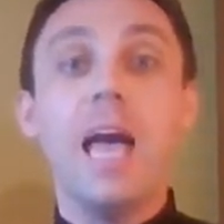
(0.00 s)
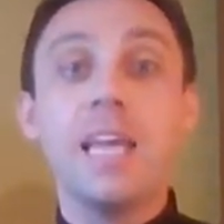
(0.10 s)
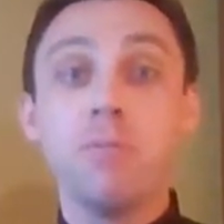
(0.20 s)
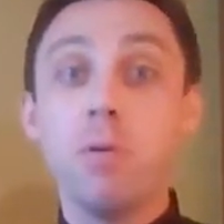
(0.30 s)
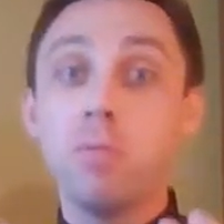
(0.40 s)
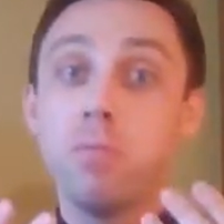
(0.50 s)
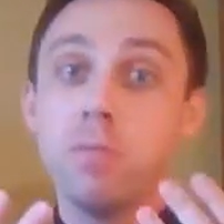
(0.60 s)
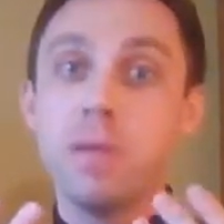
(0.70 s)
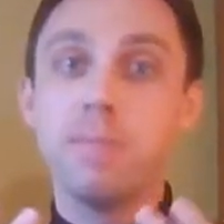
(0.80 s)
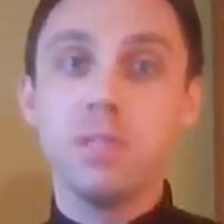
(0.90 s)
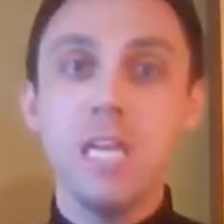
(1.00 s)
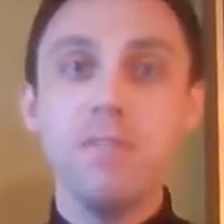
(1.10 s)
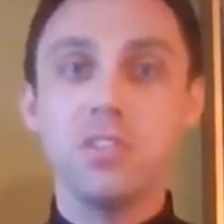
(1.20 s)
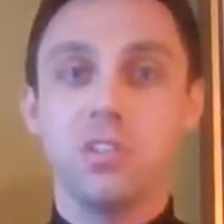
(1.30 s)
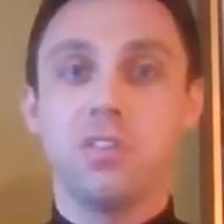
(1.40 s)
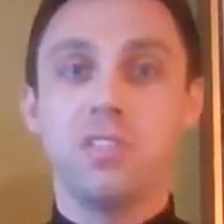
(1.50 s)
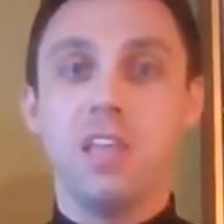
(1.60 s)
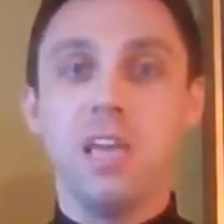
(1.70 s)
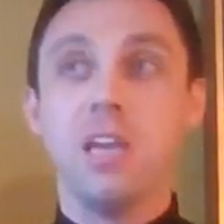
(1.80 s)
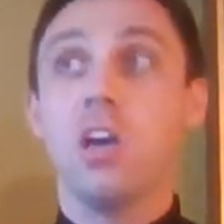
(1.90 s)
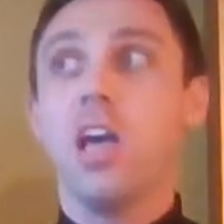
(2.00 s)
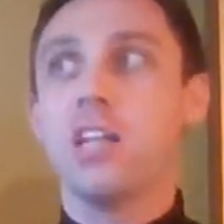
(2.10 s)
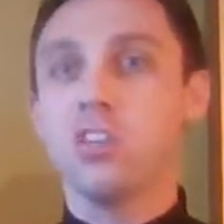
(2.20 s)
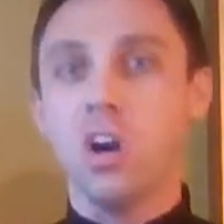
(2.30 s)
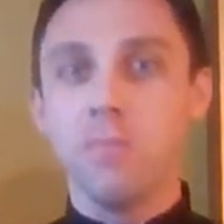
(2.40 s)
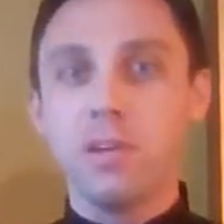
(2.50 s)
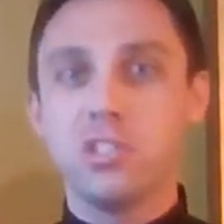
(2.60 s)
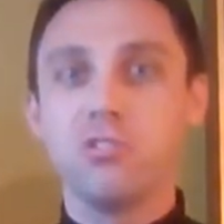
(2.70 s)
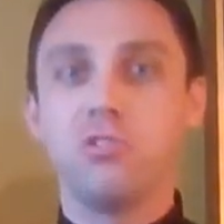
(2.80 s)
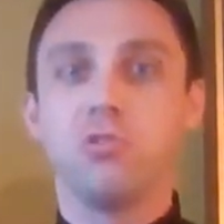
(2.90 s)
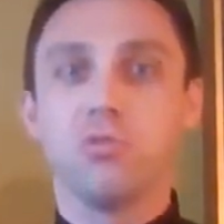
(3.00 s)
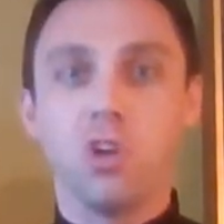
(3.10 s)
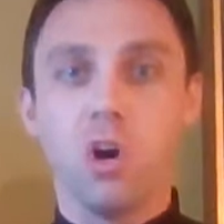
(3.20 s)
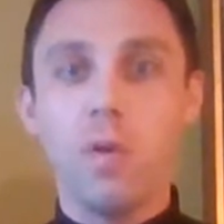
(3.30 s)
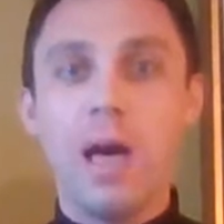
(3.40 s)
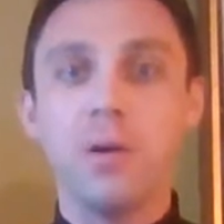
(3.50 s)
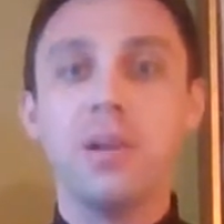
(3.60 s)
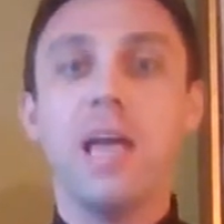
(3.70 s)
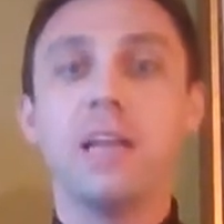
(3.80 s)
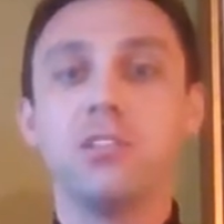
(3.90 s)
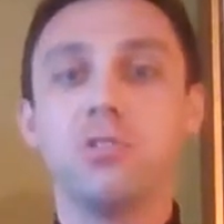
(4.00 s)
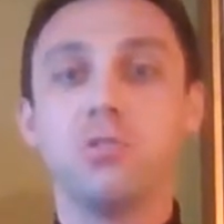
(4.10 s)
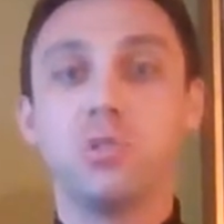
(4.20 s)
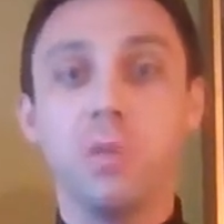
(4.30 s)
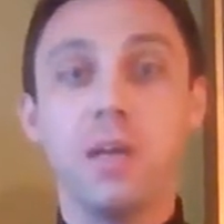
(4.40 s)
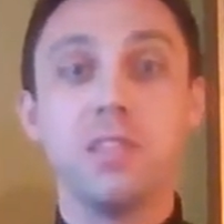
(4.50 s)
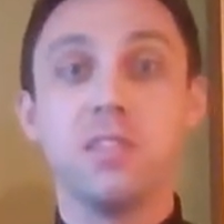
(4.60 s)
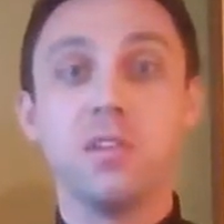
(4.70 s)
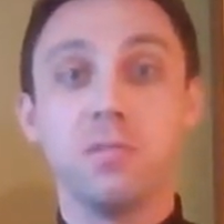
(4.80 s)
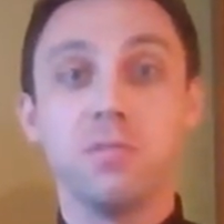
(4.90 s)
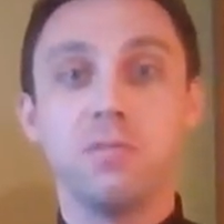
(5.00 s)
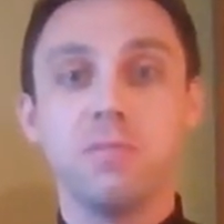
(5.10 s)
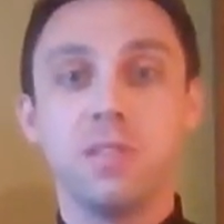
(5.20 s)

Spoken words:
And when we believe a certain thing, it's our mission to go out and to spread the